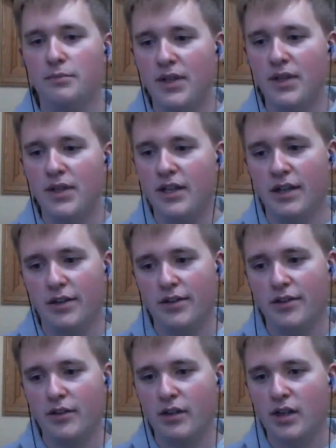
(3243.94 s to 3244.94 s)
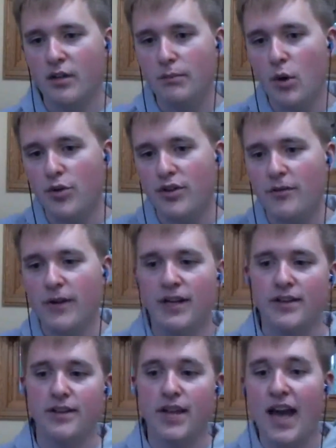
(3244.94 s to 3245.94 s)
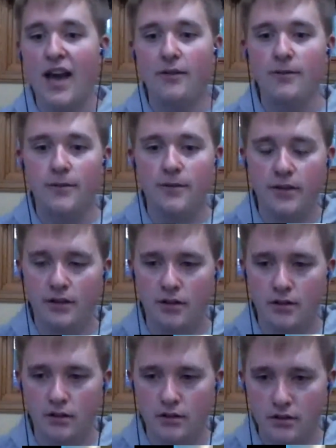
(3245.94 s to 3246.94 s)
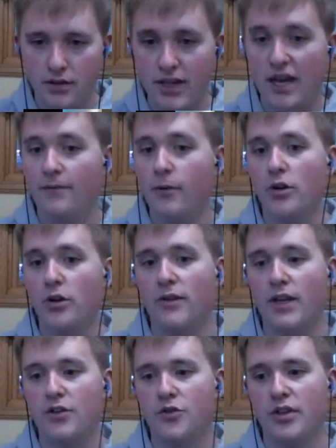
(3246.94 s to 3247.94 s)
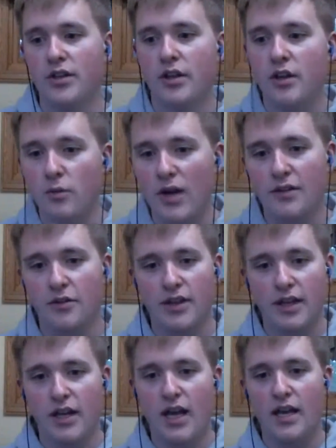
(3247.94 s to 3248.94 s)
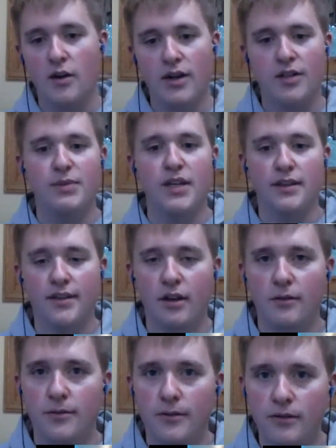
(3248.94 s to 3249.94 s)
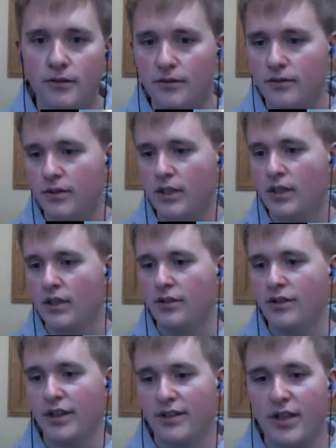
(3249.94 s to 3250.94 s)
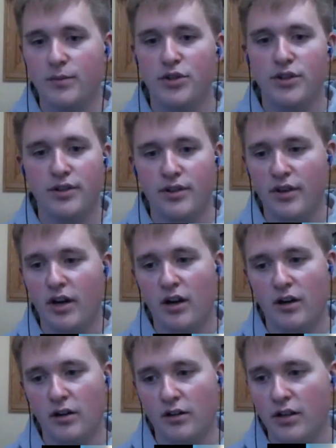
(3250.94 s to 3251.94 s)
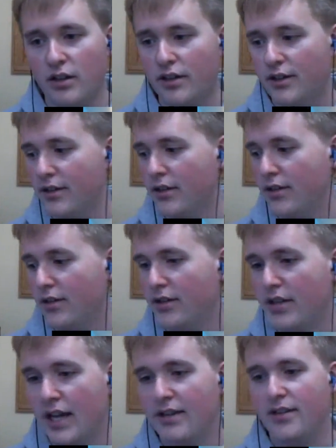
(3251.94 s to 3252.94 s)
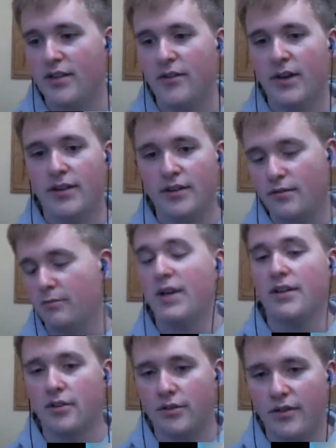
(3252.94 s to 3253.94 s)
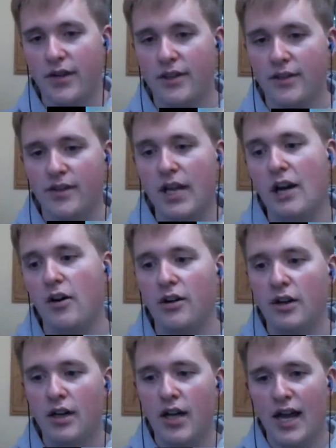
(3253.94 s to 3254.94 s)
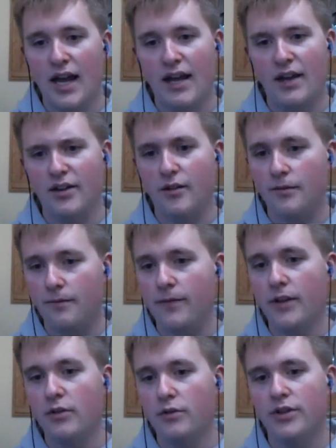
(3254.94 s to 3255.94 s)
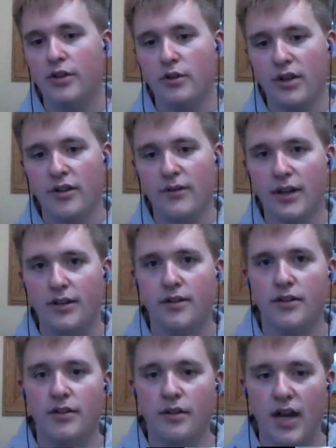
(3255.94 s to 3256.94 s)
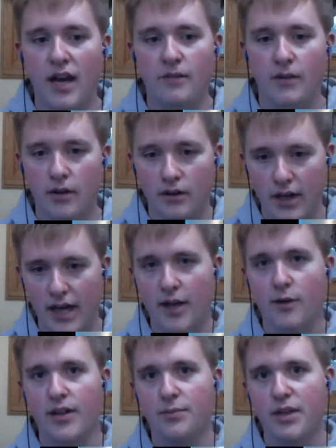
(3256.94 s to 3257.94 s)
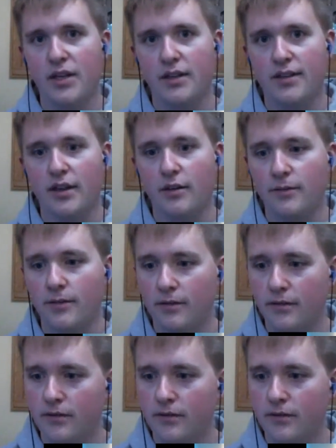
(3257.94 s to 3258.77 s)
because most devices have that fork of Android rather than AOSP itself. The exceptions are Nexus device, Pixel devices now, and a few Sony devices have AOSP itself.